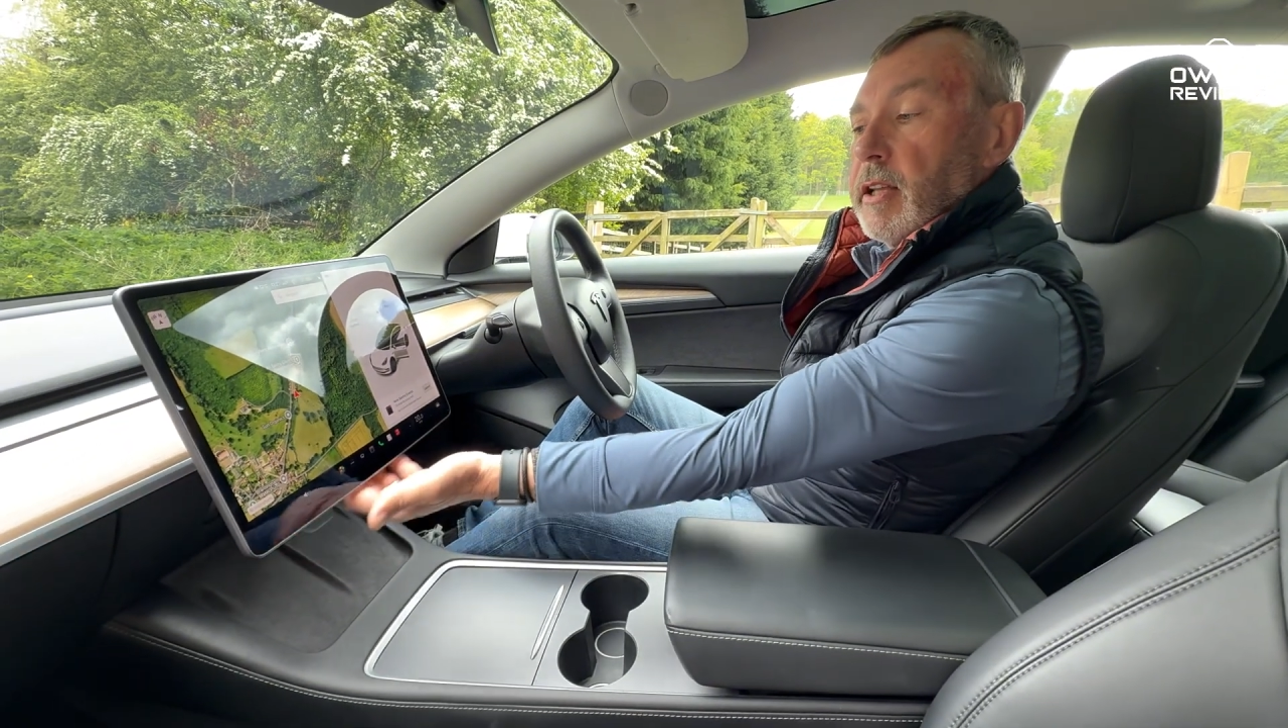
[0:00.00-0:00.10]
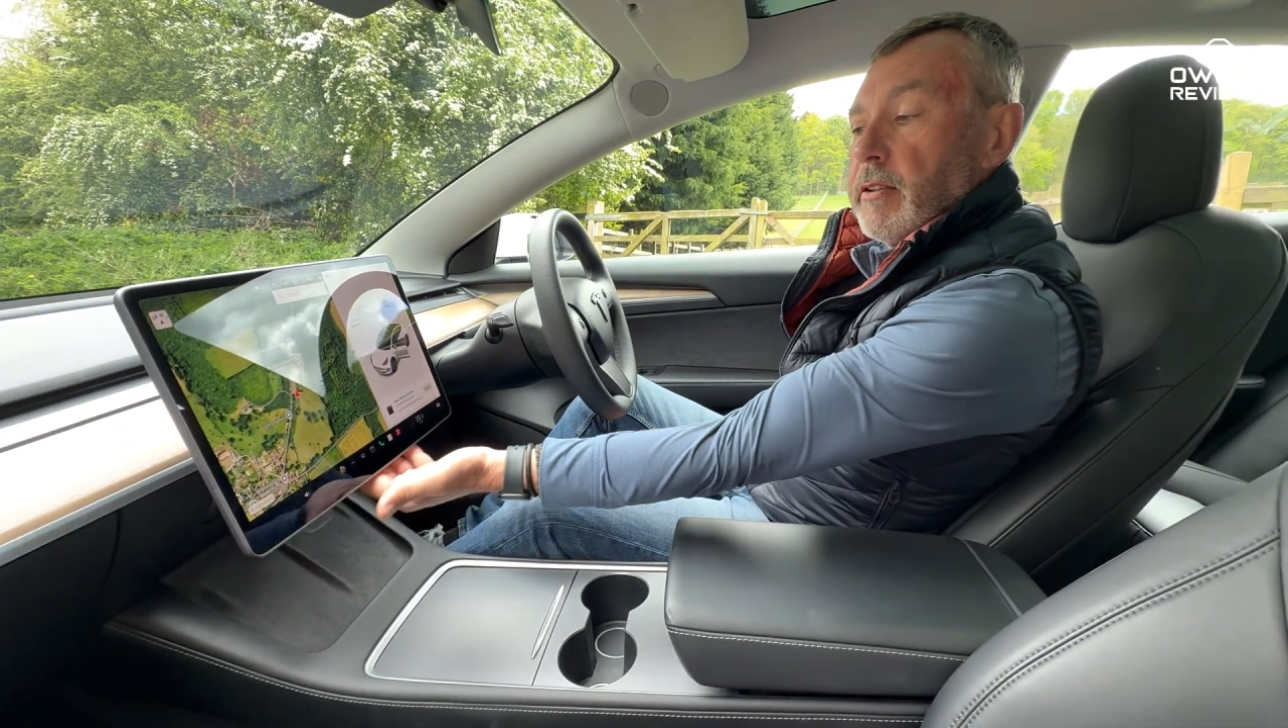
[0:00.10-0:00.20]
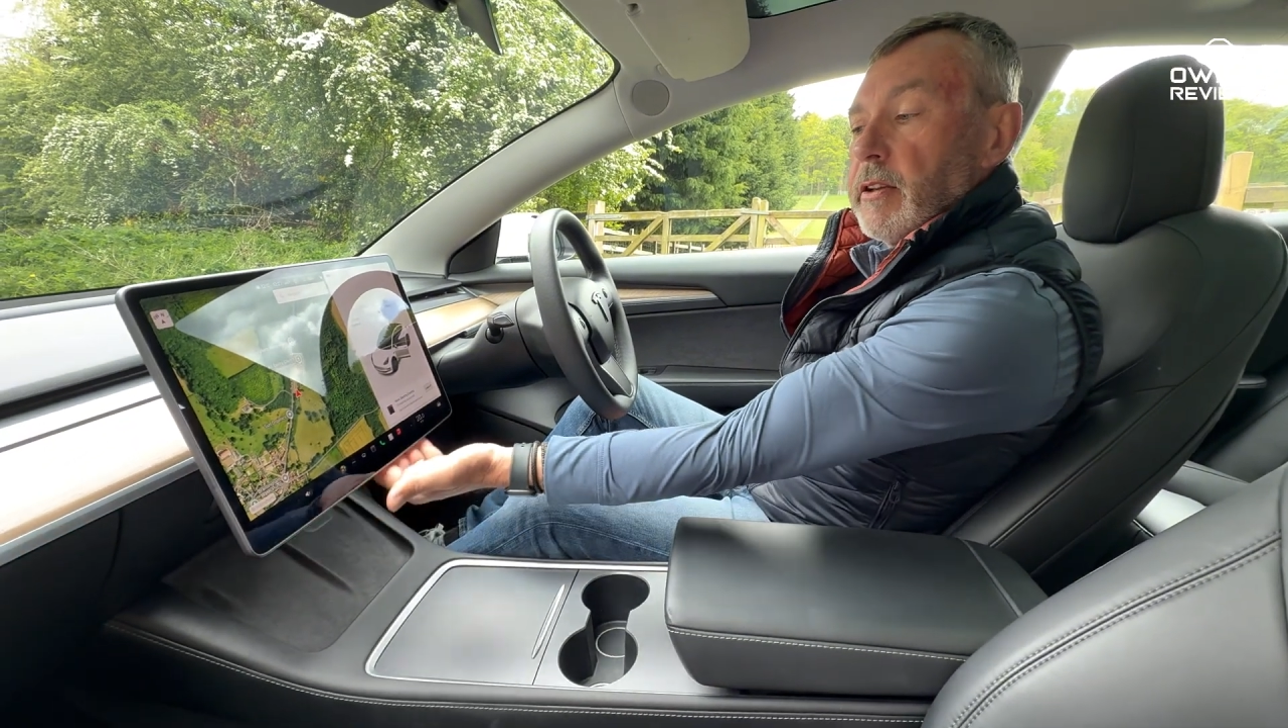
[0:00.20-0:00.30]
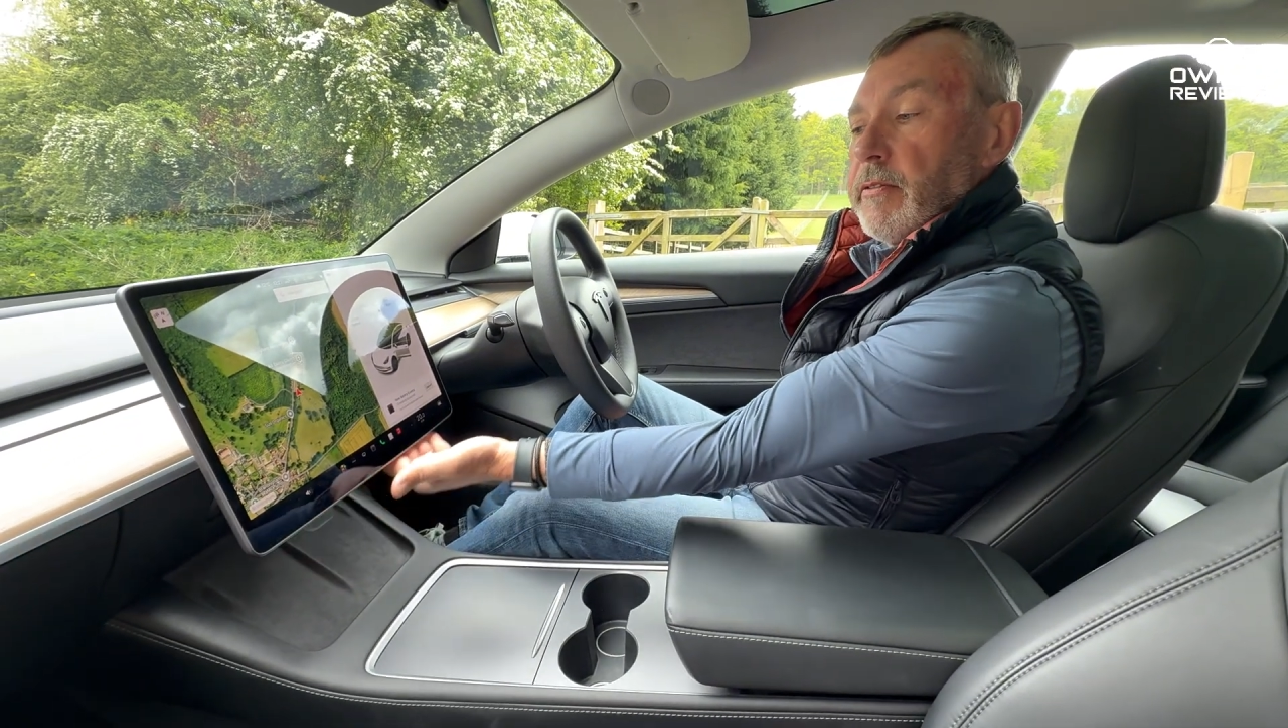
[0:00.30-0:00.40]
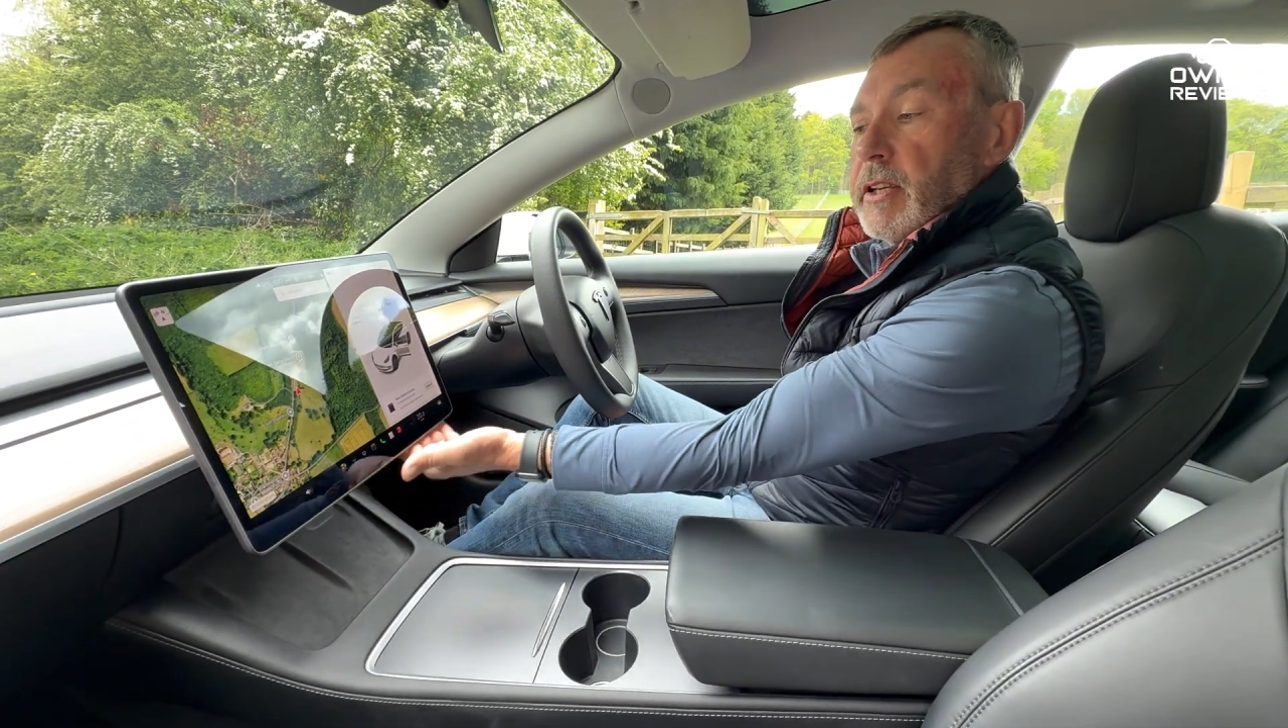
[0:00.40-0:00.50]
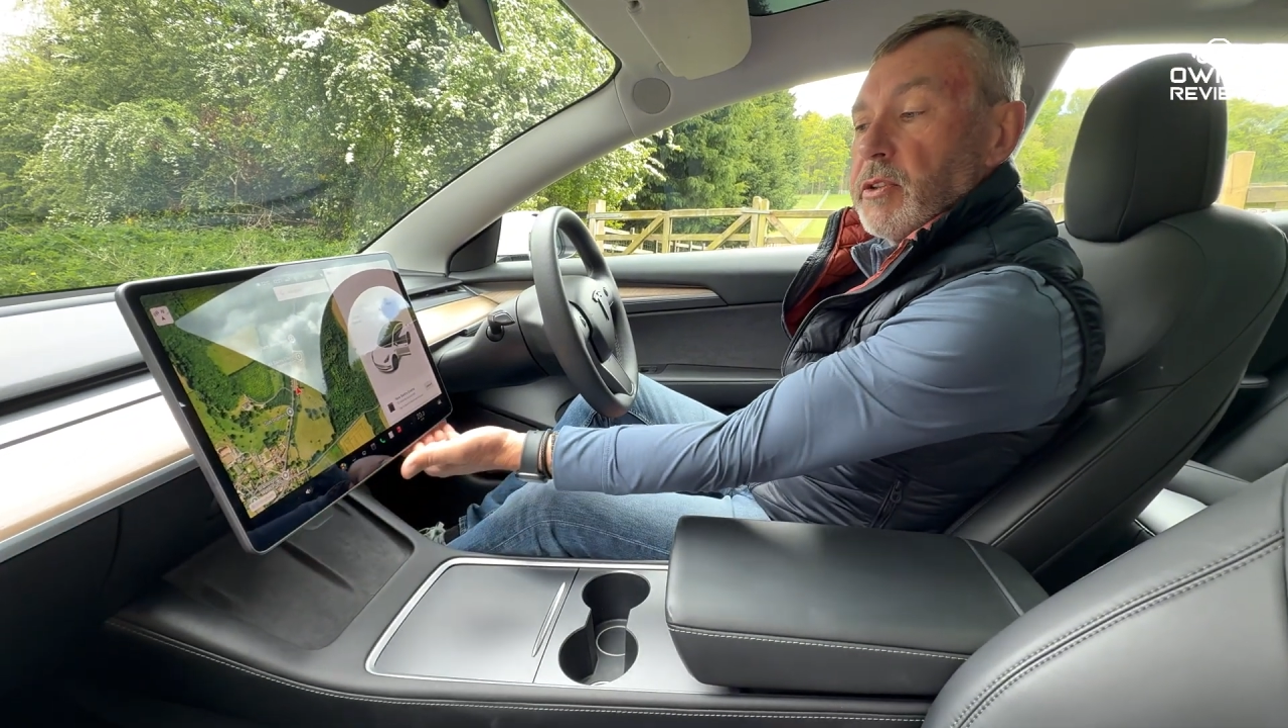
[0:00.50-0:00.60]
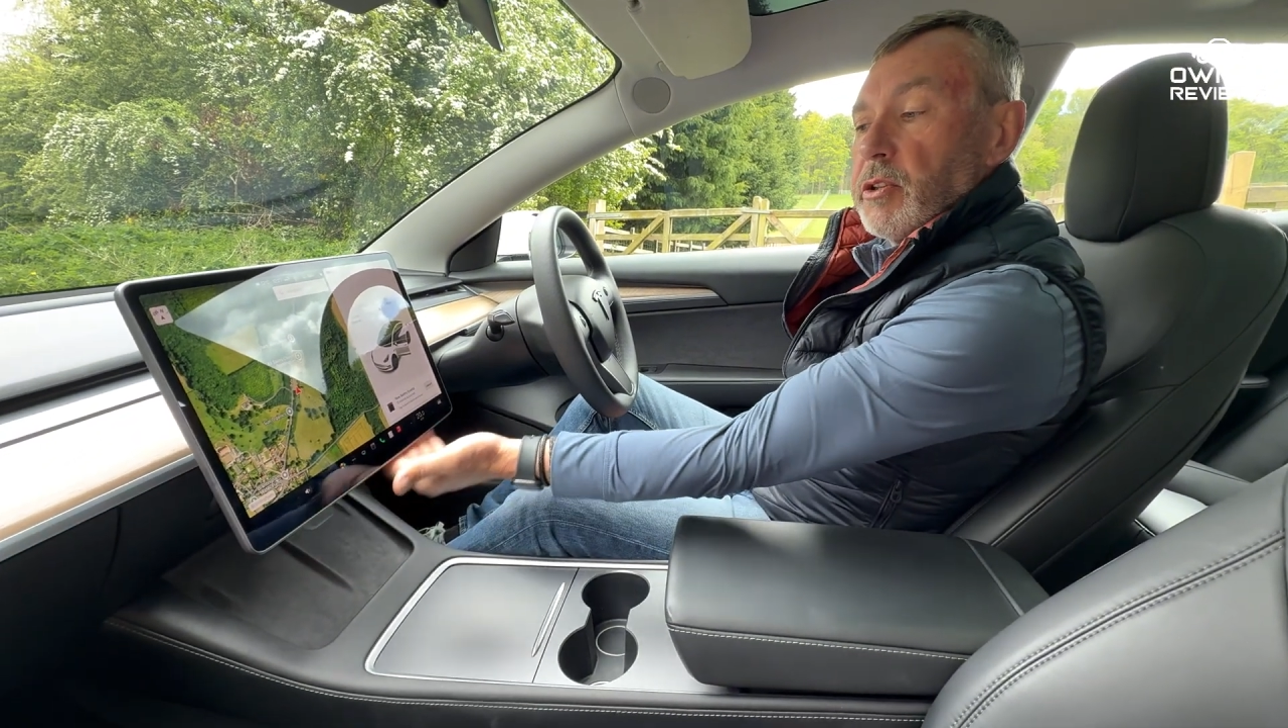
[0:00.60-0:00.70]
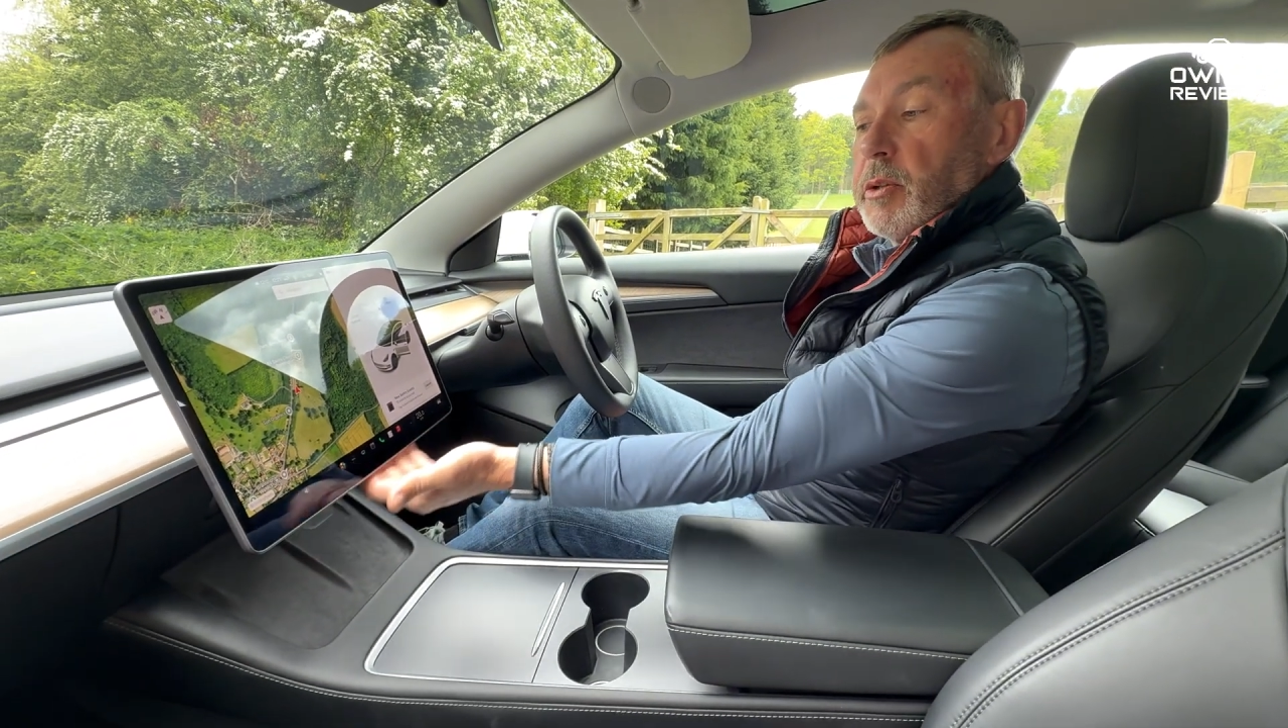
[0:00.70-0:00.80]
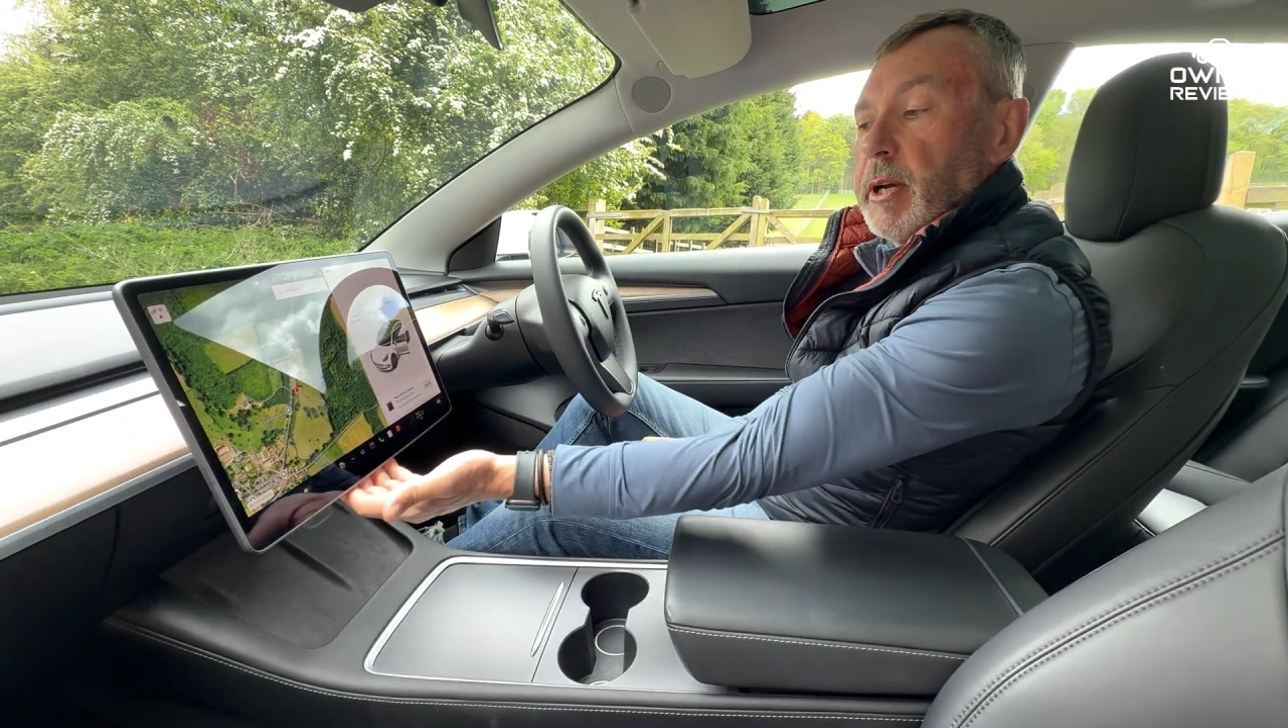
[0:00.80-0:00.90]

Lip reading: that fasten to the